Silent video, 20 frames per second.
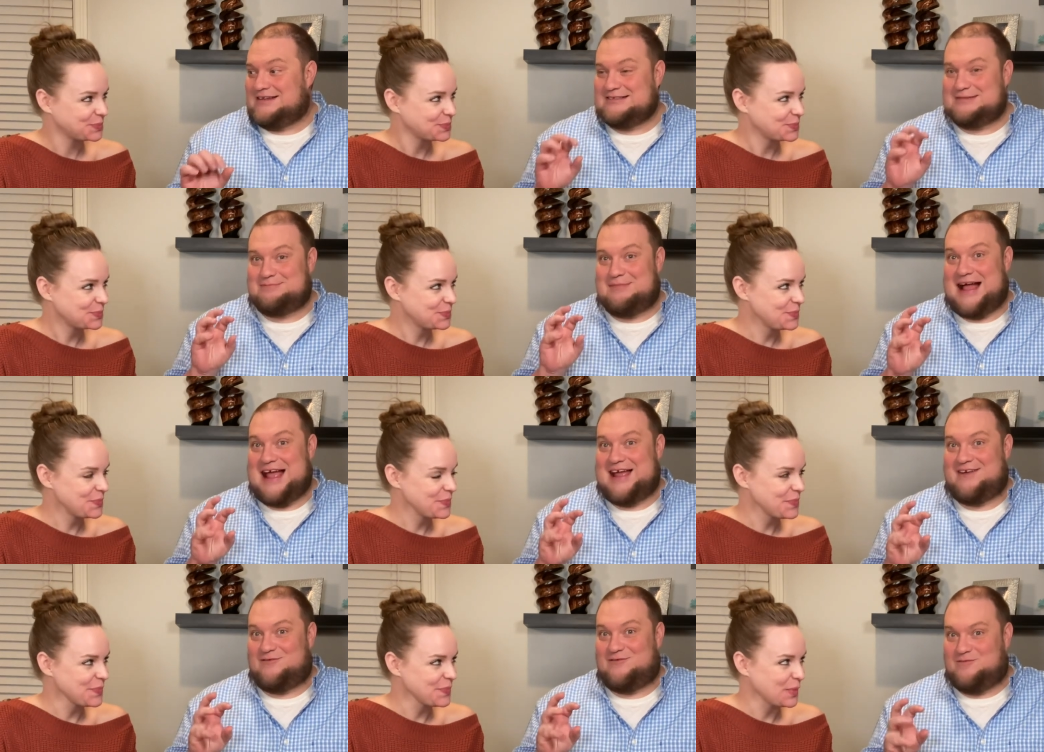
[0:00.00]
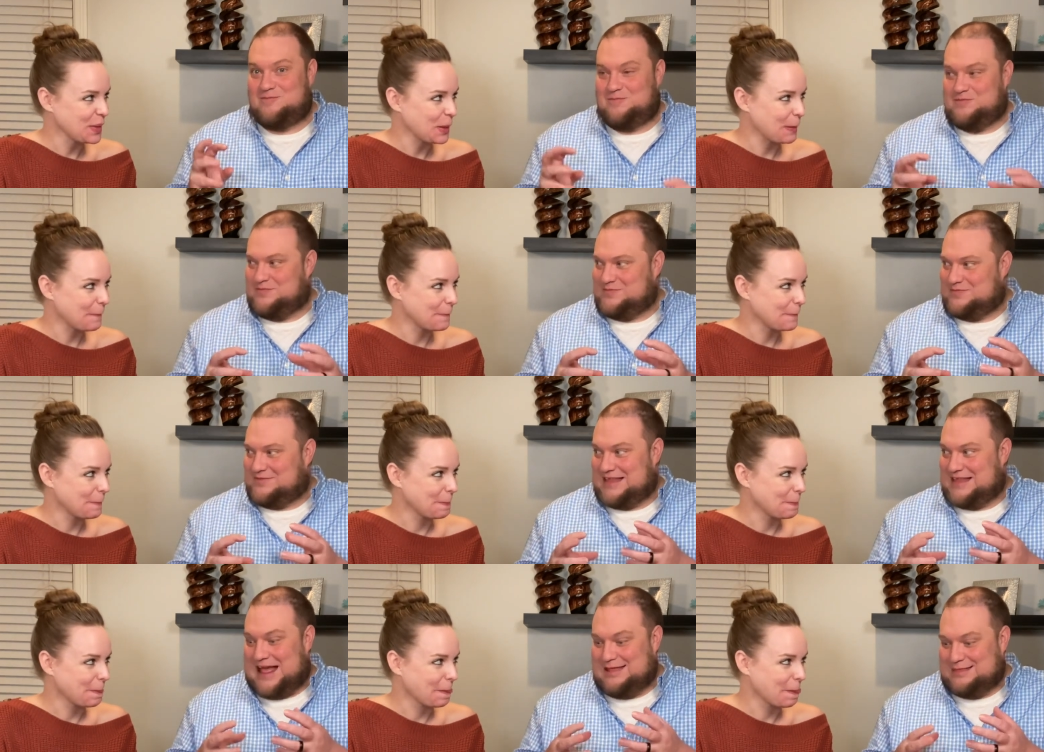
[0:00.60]
Speaker 1: my, I
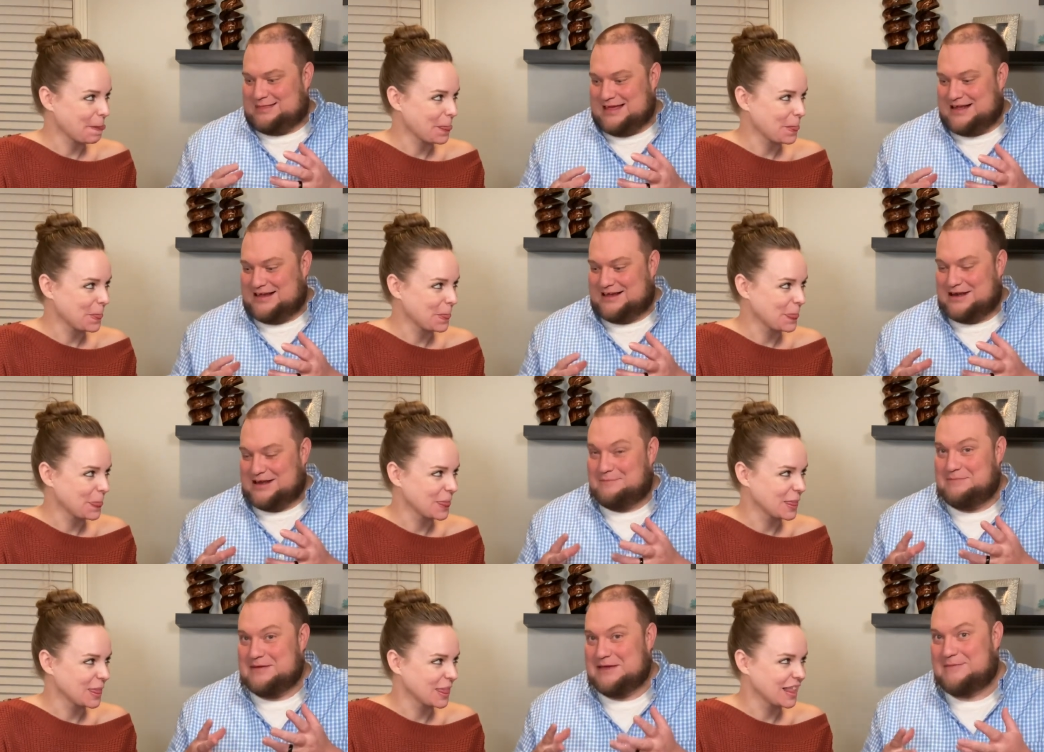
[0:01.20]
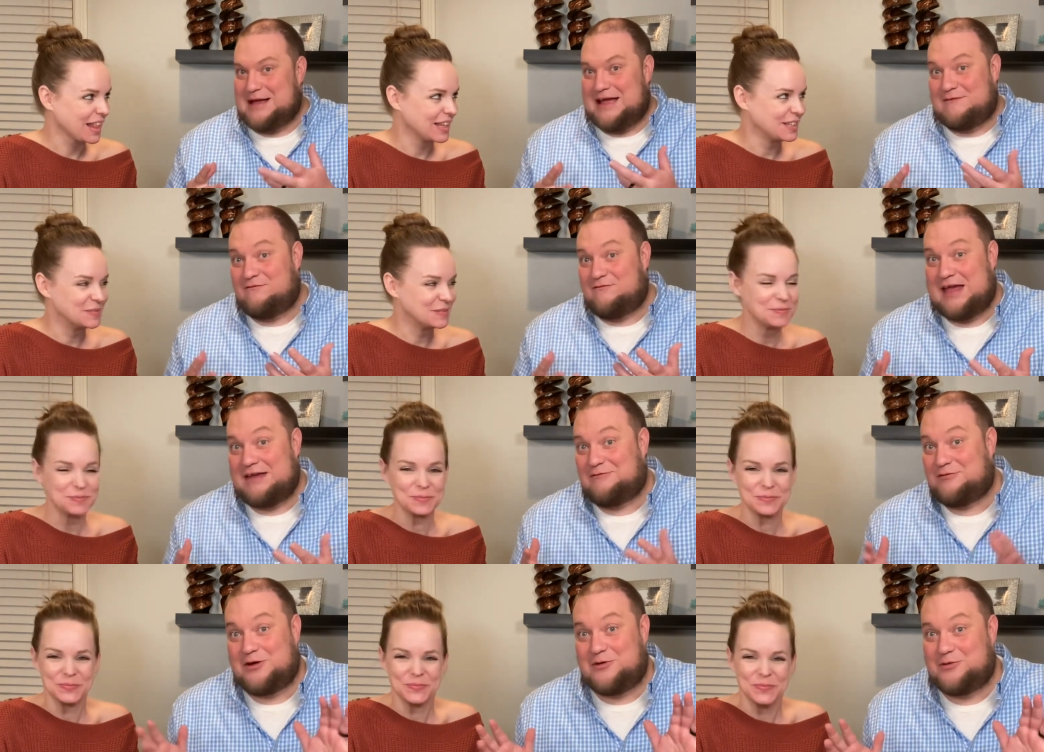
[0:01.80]
think, gonna be my
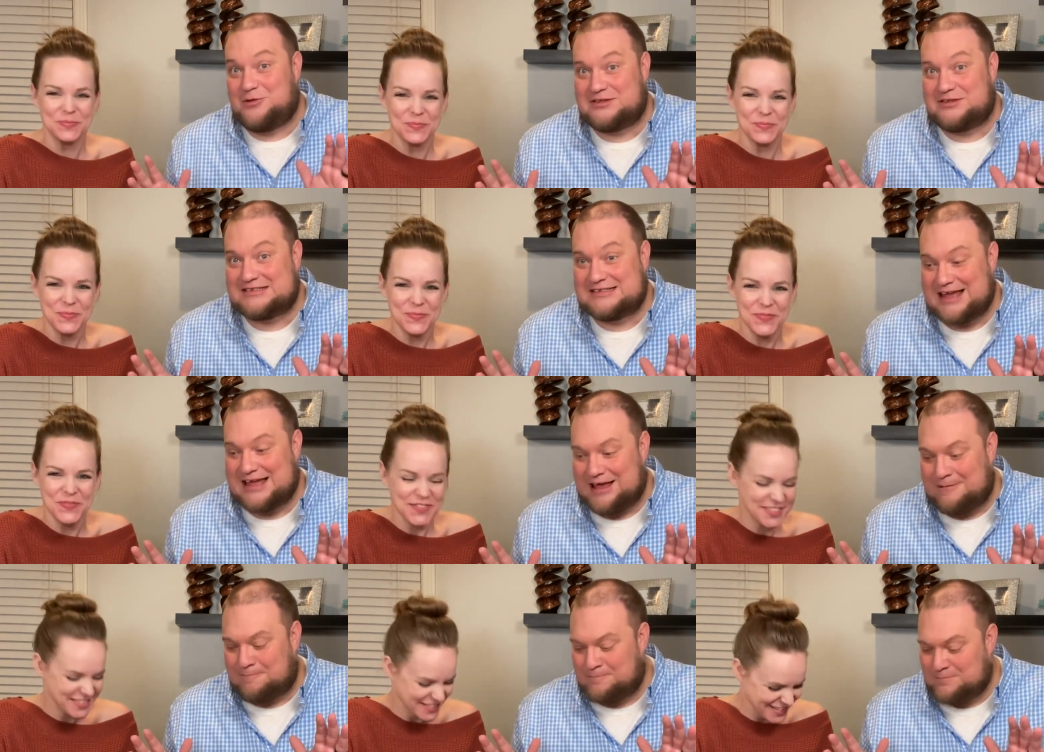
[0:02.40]
favorite. We'll see.